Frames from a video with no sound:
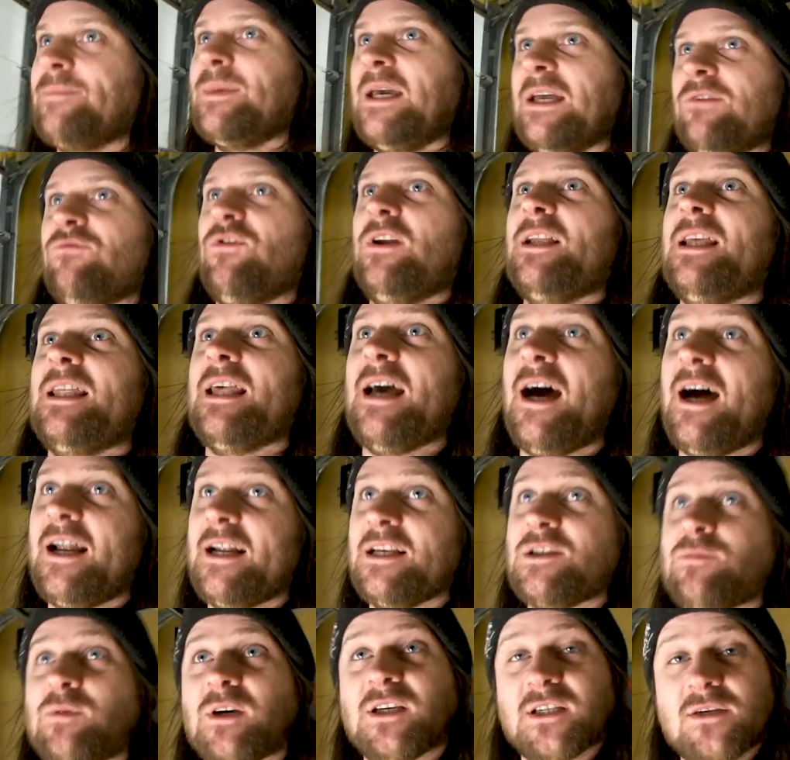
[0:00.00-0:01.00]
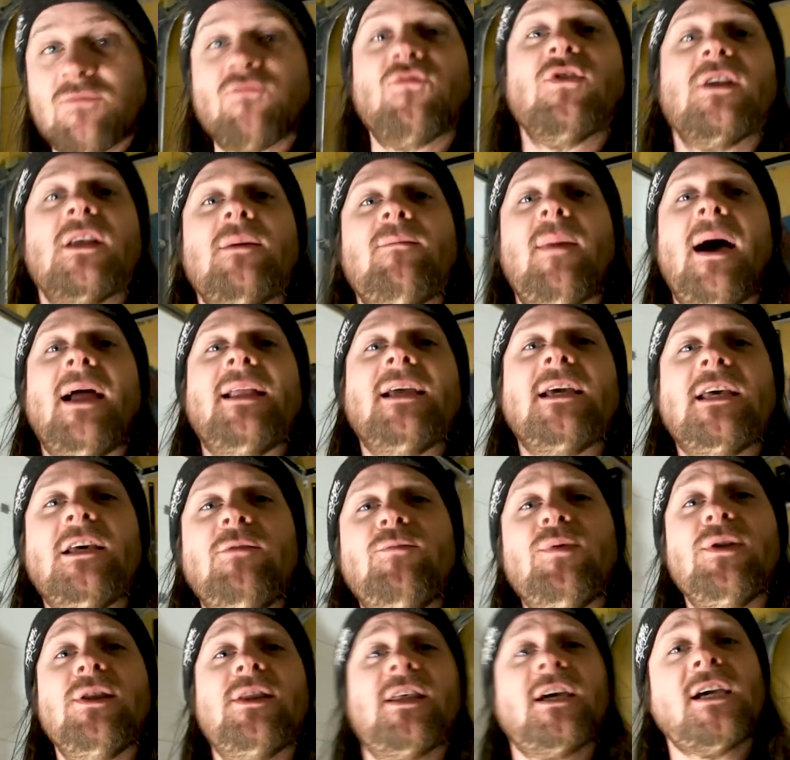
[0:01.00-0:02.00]
I'm getting rid of the app is because I'm really bad at
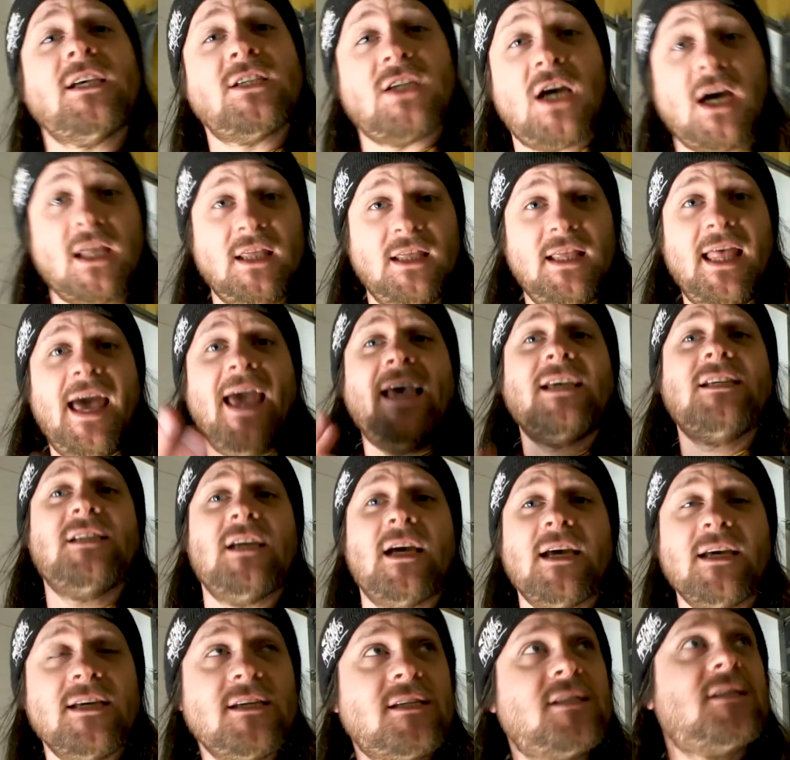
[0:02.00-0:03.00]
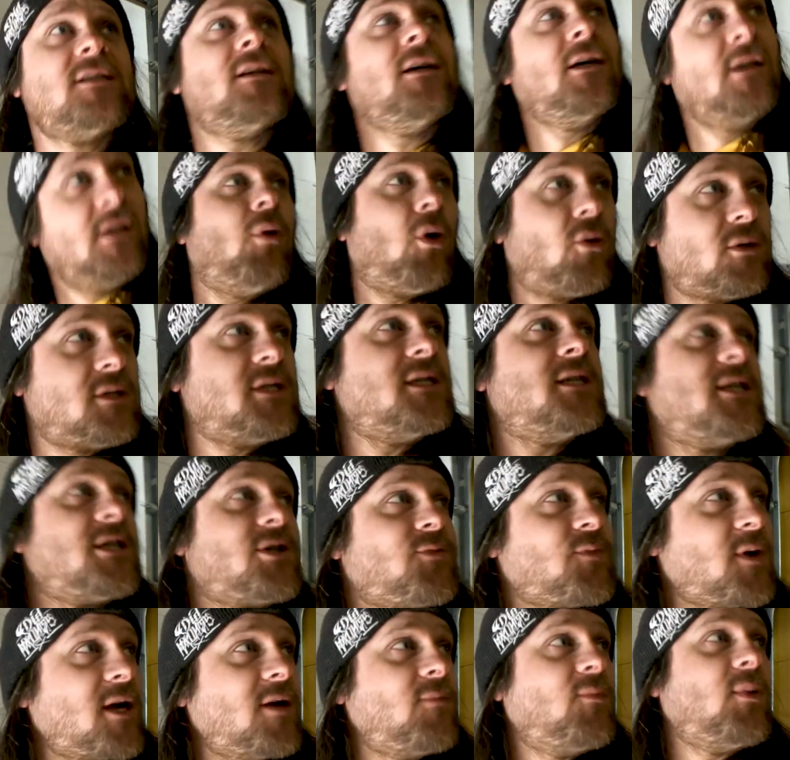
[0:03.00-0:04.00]
keeping things, unless it's boxes
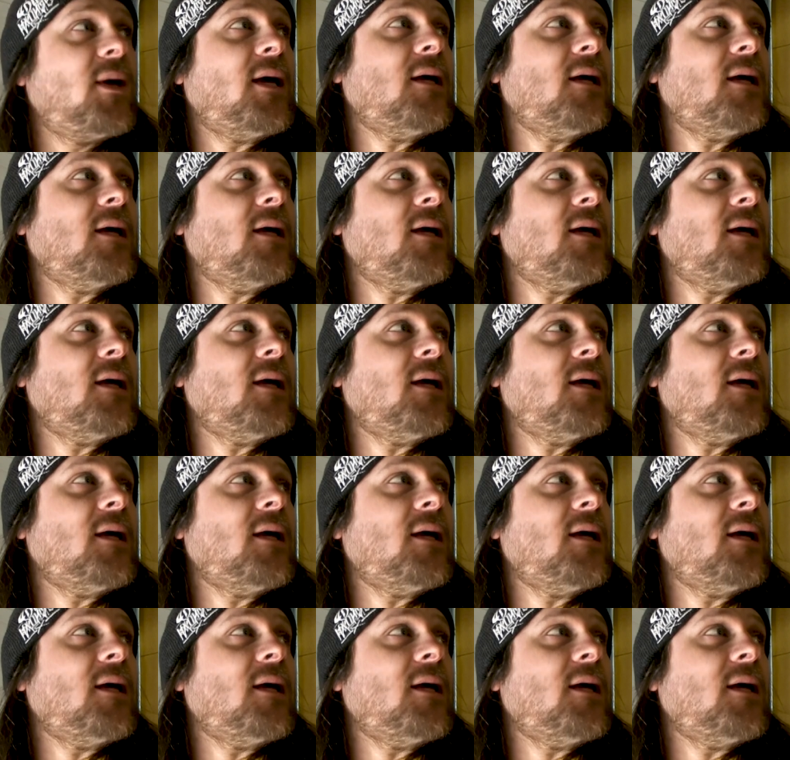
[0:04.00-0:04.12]
of spray